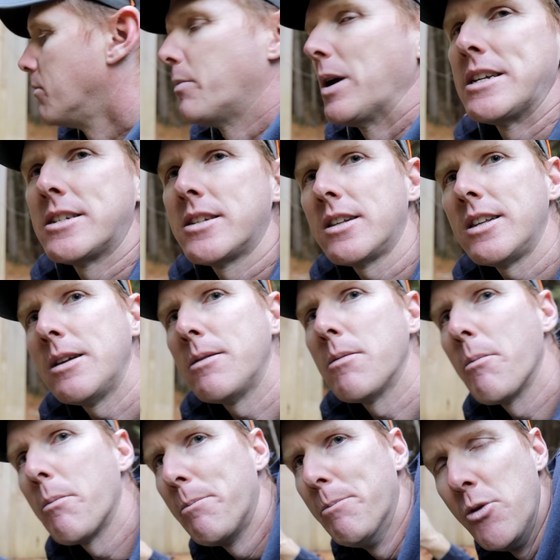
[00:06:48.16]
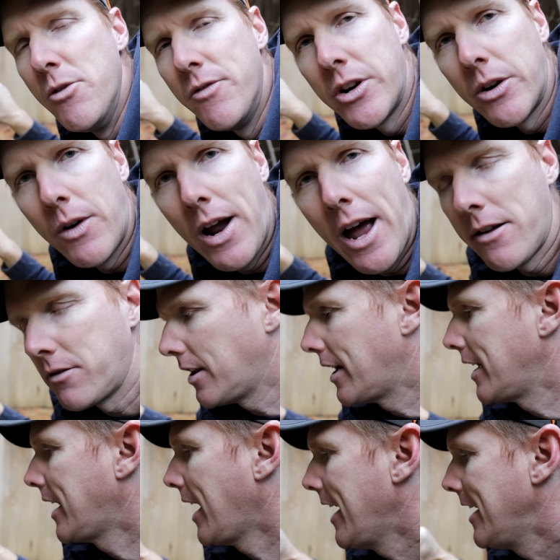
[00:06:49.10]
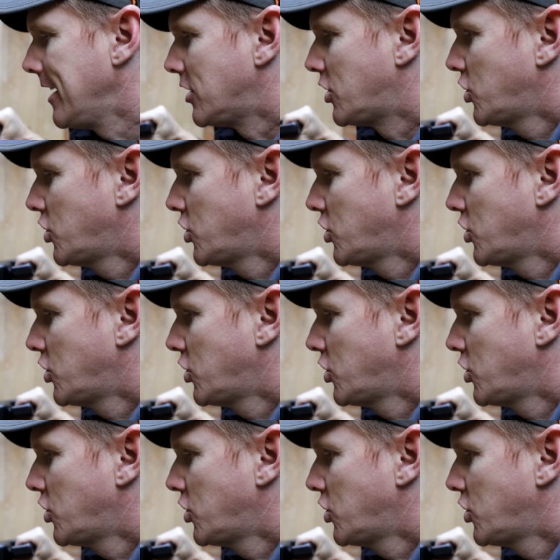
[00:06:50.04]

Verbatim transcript: basically move it around like a